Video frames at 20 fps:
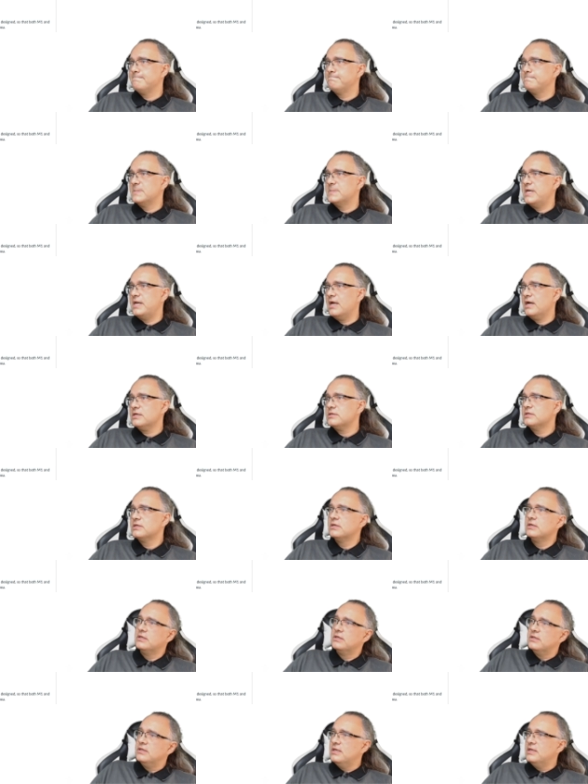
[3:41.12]
very large,
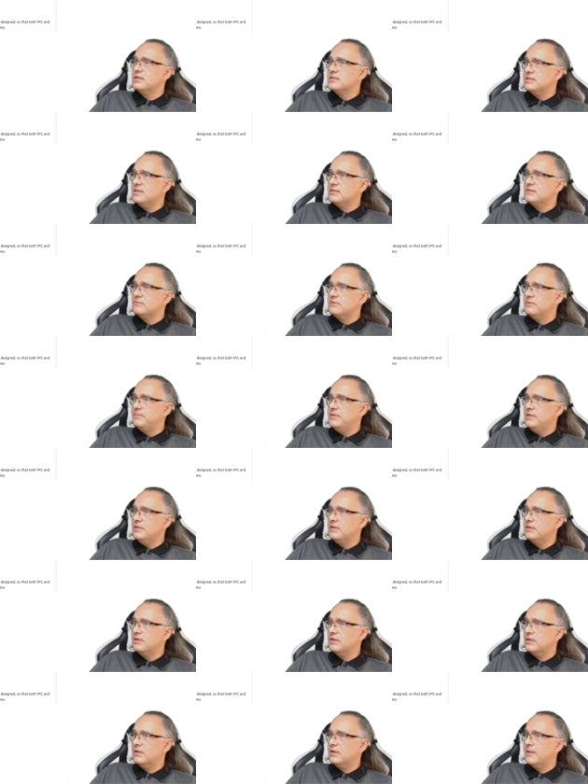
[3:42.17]
then Z will be
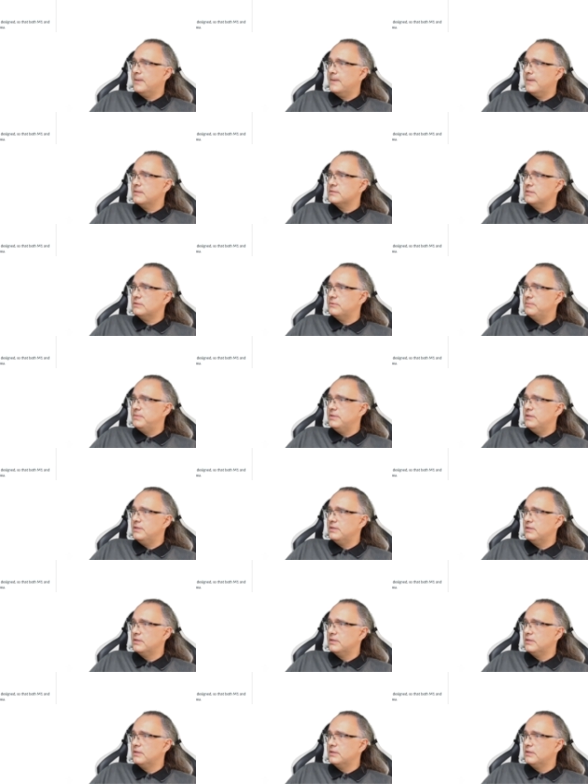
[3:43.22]

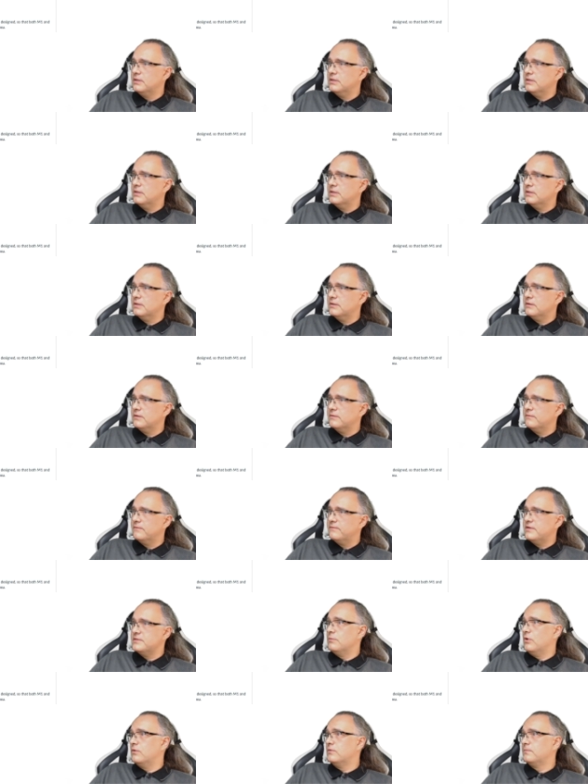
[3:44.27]

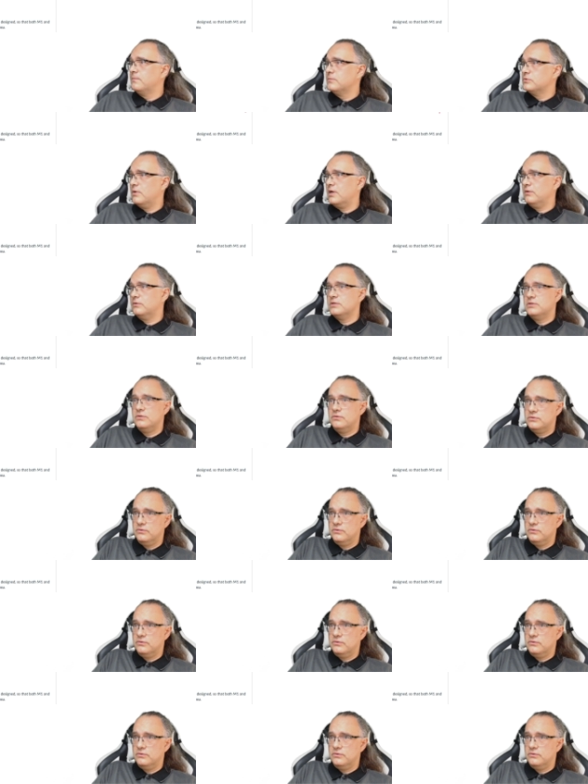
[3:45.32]
very small, so around 0.